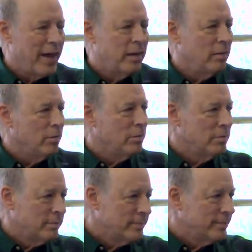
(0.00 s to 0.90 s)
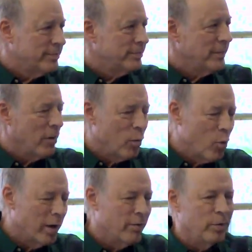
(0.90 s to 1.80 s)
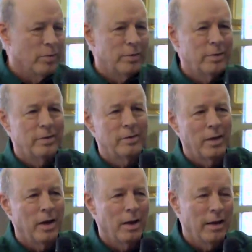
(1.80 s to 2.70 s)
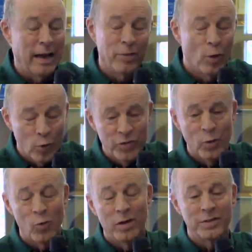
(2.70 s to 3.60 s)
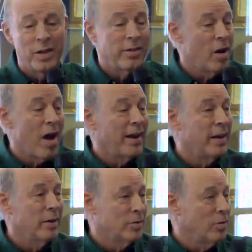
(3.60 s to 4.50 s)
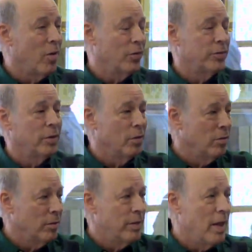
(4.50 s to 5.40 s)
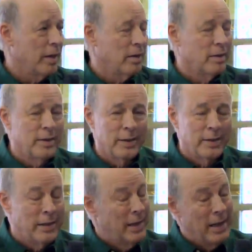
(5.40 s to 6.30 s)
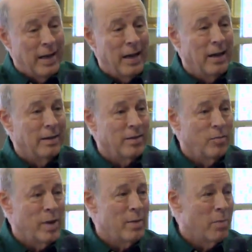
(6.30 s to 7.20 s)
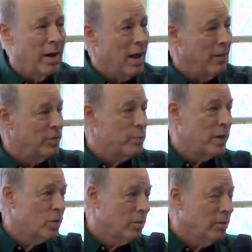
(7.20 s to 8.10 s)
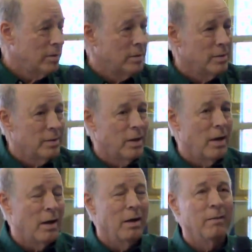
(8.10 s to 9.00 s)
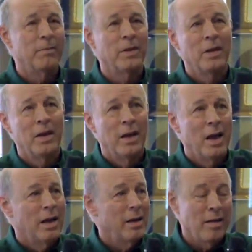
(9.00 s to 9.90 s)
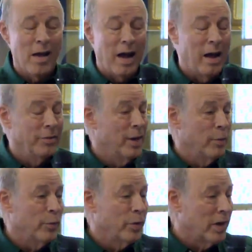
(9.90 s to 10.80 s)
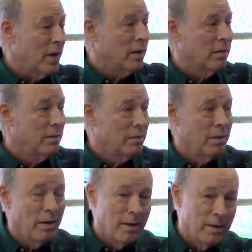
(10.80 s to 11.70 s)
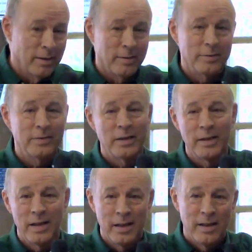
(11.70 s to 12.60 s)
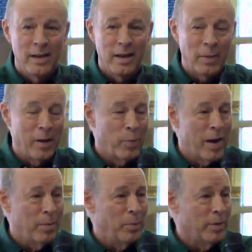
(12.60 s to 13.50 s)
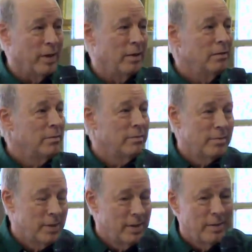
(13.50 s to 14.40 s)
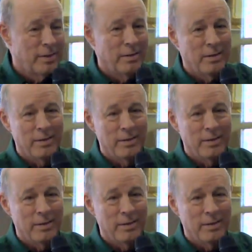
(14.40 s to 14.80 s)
Thank you. Letters were sent out that it was going to happen. I didn't think too much of it in terms of numbers. I was thinking, well, okay, so we'll have some of the current people that are here. We'll, we'll have a little small